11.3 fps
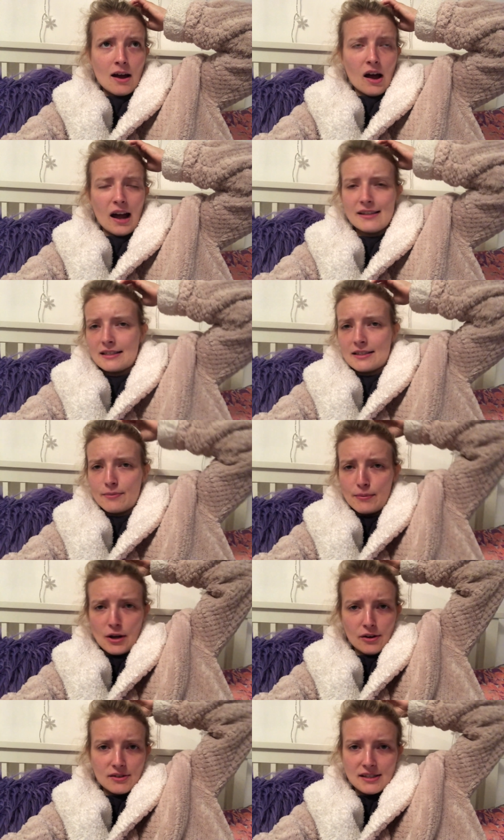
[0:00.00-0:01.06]
I did some
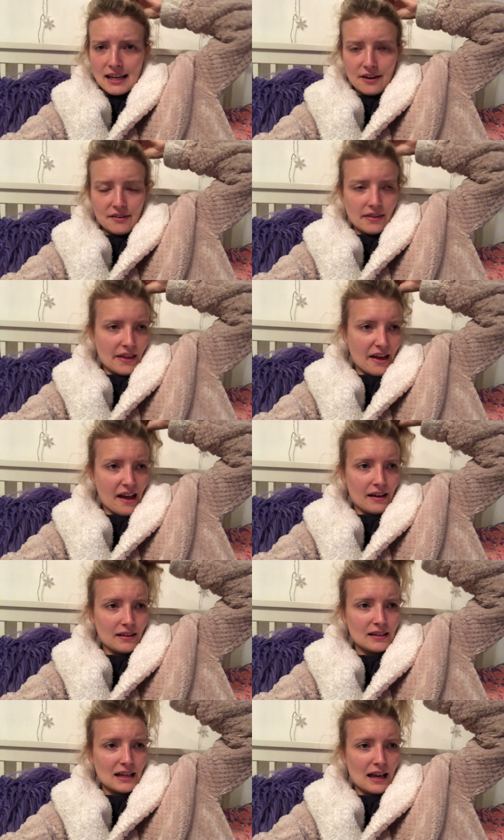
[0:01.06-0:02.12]
notes here and
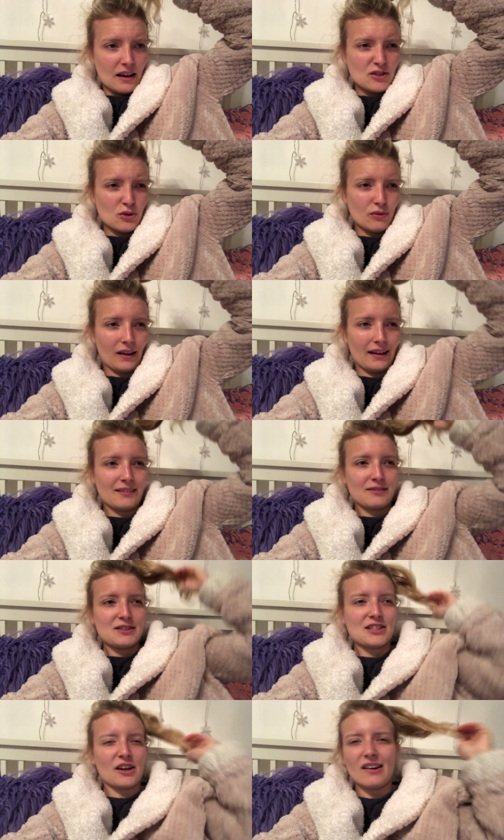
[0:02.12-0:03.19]
there and I sort of like
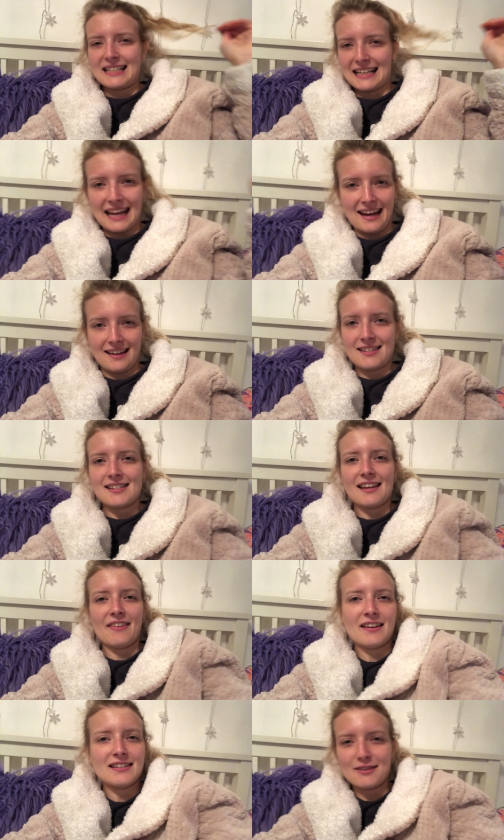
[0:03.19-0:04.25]
started a case
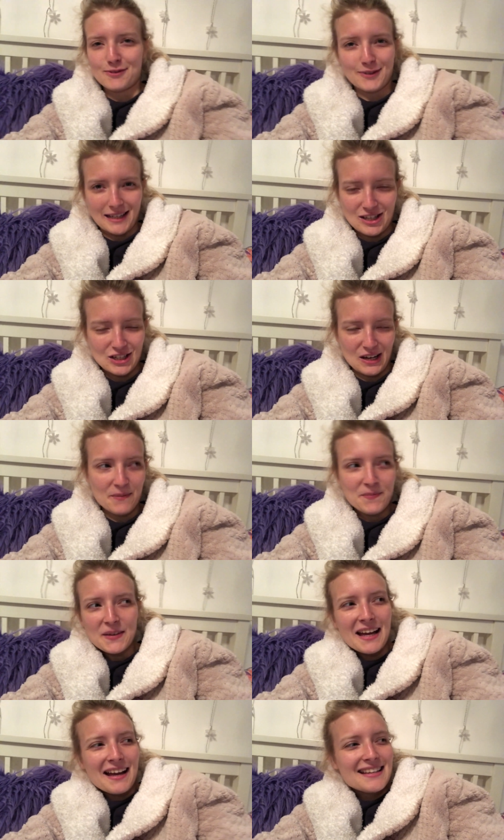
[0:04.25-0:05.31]
and then didn't finish it.
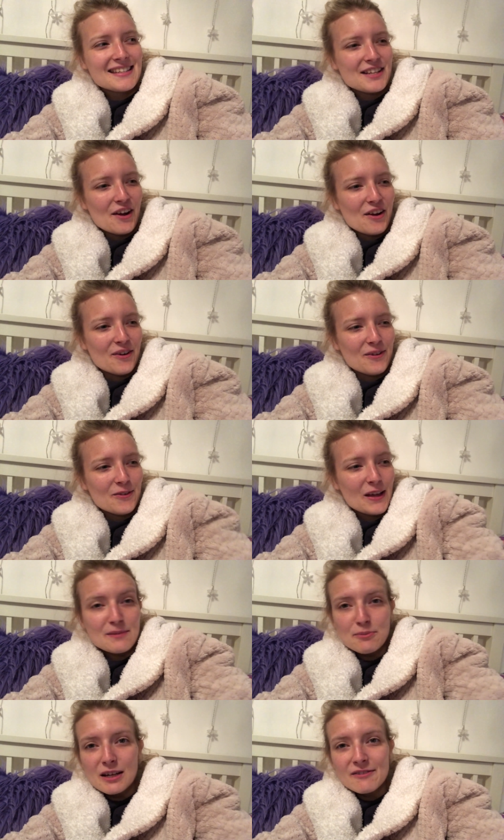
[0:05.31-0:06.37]
So
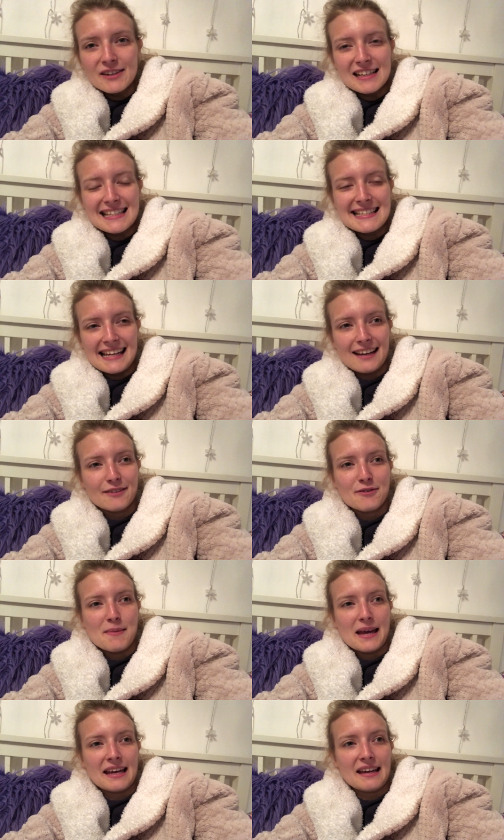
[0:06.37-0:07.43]
that's pretty realistic for
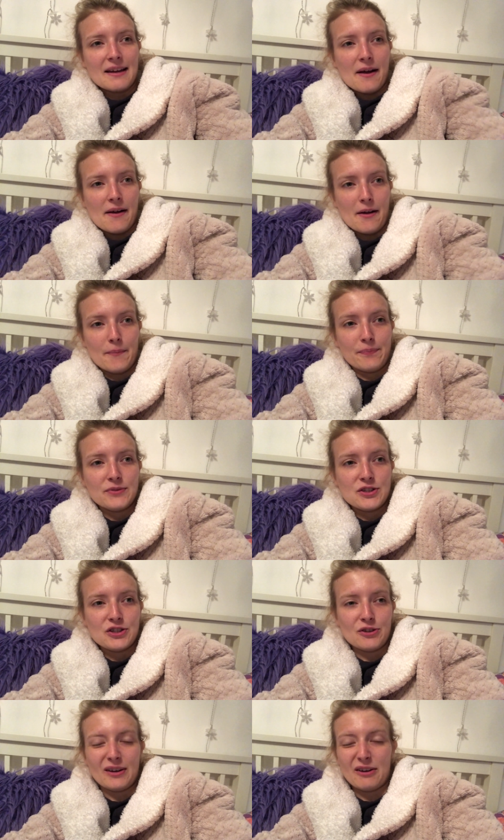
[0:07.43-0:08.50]
me um, to
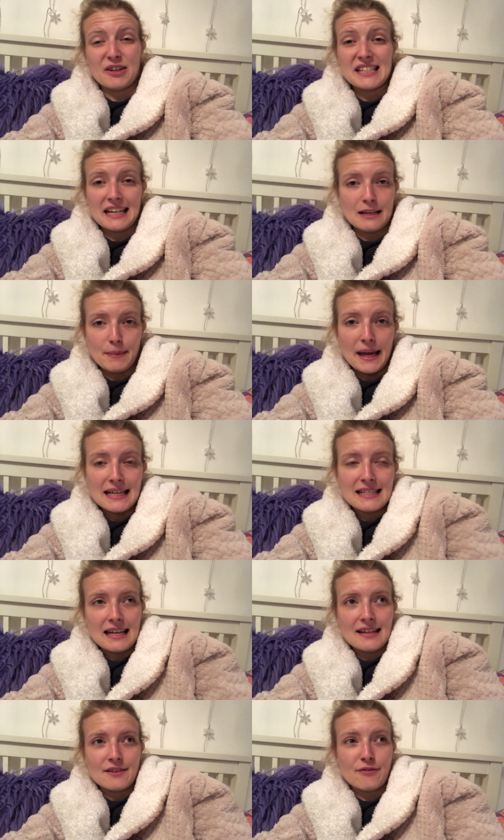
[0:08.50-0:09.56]
do like on a daily
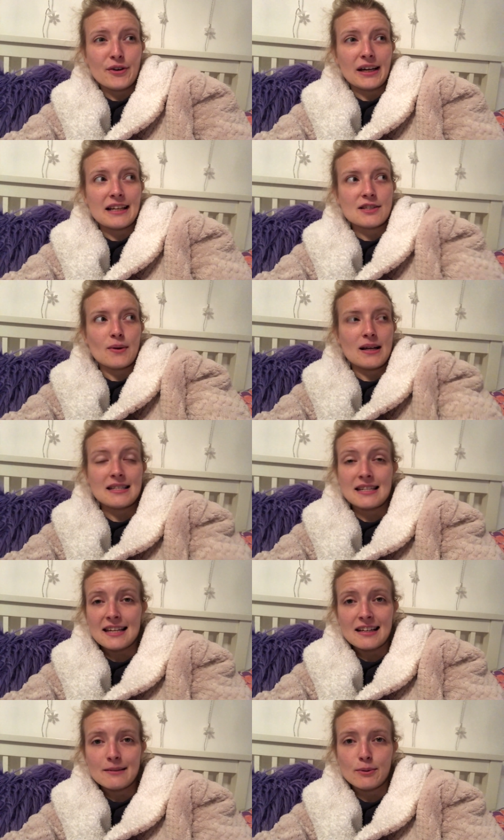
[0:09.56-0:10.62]
basis. I feel like it's quite
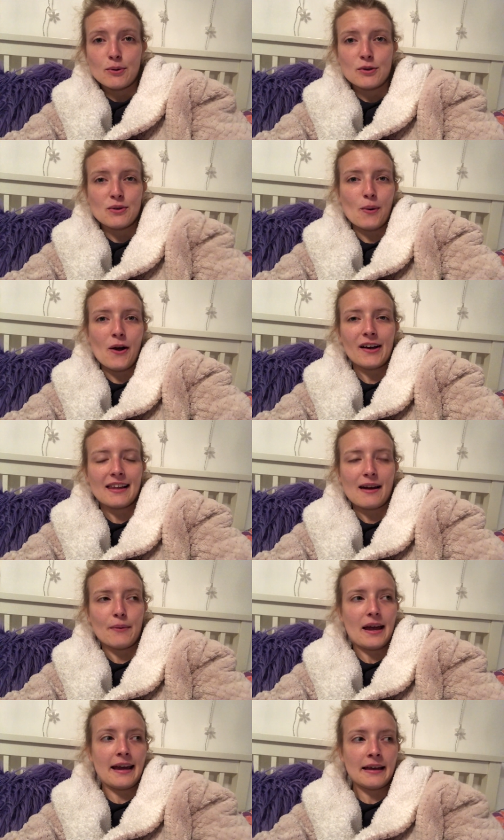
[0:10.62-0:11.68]
sustainable to work that
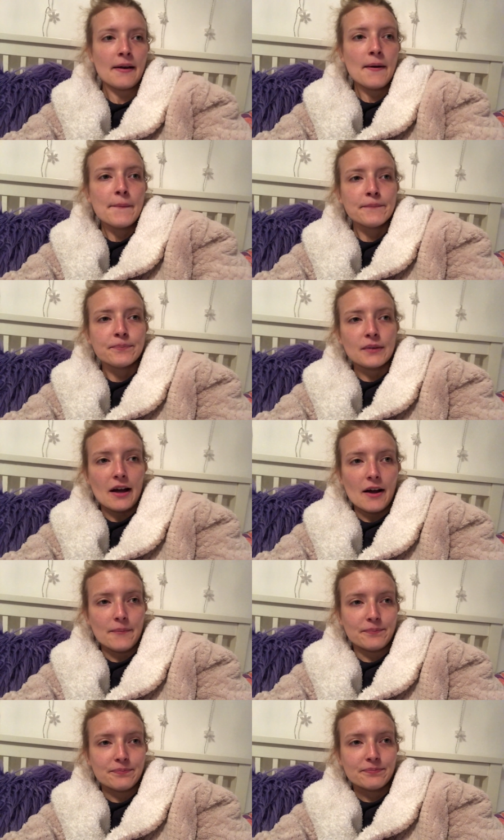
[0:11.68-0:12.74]
way.
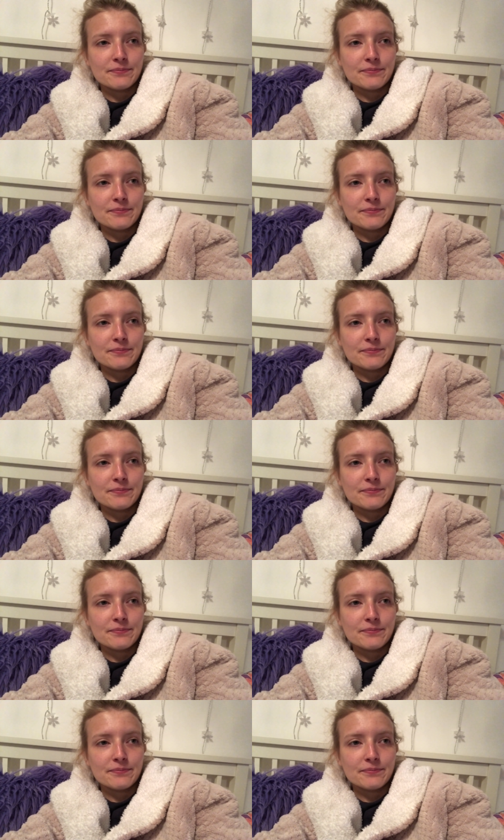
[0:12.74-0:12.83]
Um,